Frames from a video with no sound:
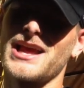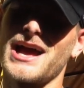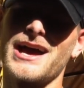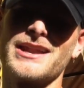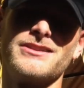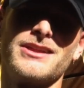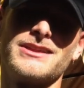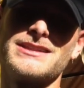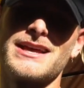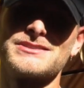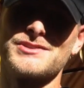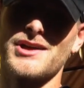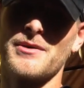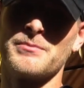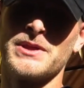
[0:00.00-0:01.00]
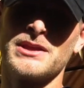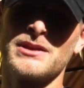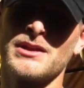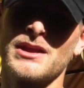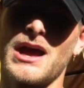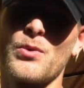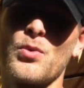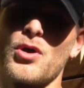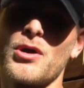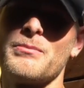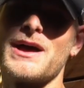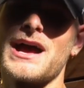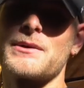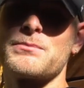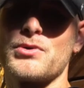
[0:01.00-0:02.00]
I didn't let that stop me. I wore a
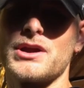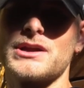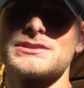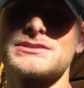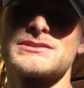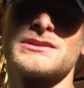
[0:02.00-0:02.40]
back brace,